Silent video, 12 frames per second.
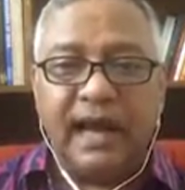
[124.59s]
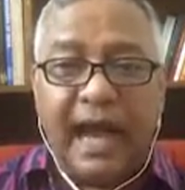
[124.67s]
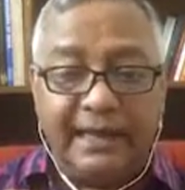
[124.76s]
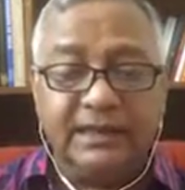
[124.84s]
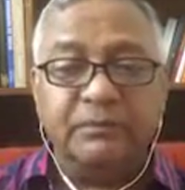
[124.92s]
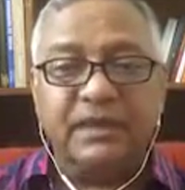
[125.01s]

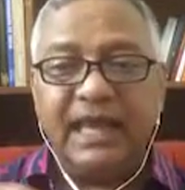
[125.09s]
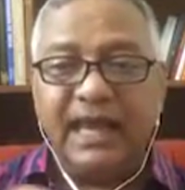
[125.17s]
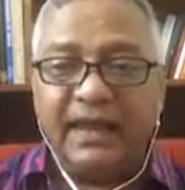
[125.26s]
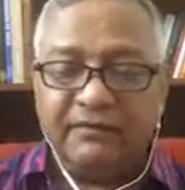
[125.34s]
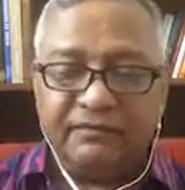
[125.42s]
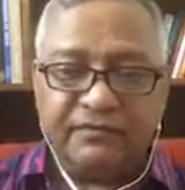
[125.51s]
either
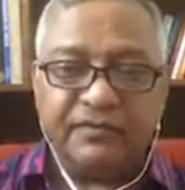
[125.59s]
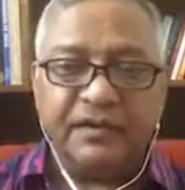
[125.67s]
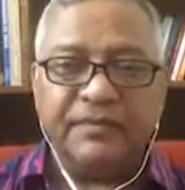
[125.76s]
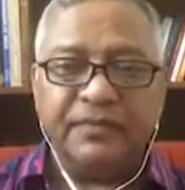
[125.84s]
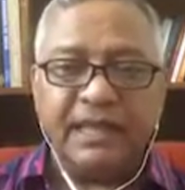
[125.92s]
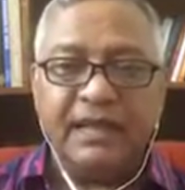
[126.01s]
behave
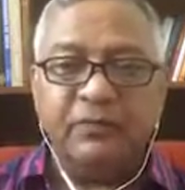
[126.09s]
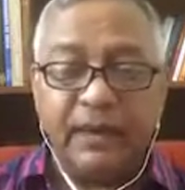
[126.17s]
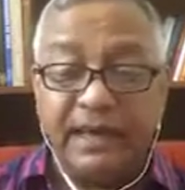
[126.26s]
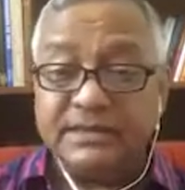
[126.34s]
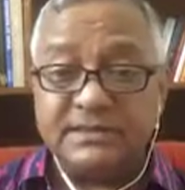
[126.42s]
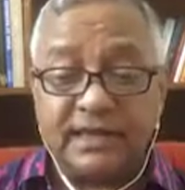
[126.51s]
in
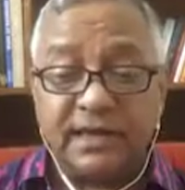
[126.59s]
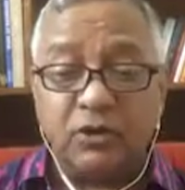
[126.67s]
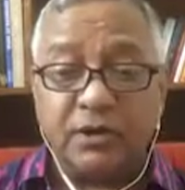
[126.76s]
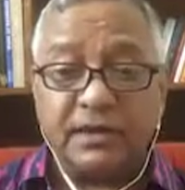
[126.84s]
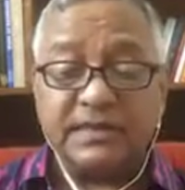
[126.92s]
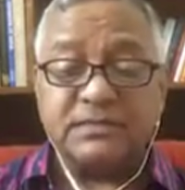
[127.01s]
ways that are
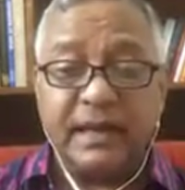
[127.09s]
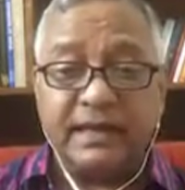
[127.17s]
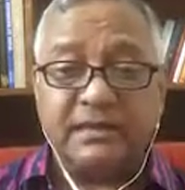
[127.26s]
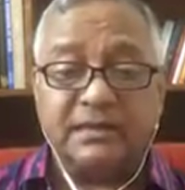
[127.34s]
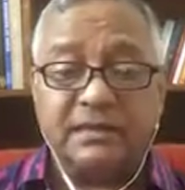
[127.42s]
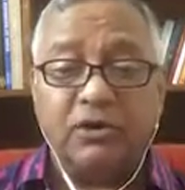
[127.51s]
not
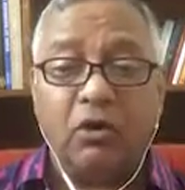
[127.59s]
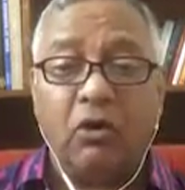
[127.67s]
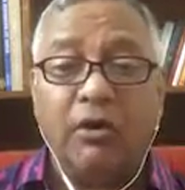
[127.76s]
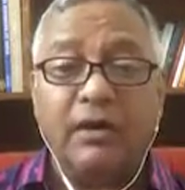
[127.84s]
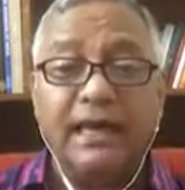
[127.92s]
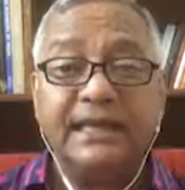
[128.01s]
expected
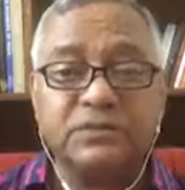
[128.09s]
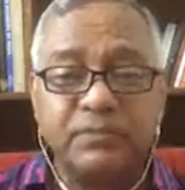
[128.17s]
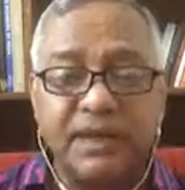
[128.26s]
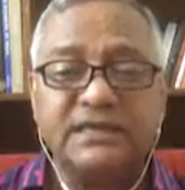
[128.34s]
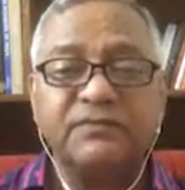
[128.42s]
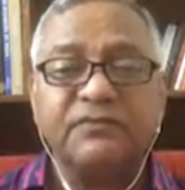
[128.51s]
or express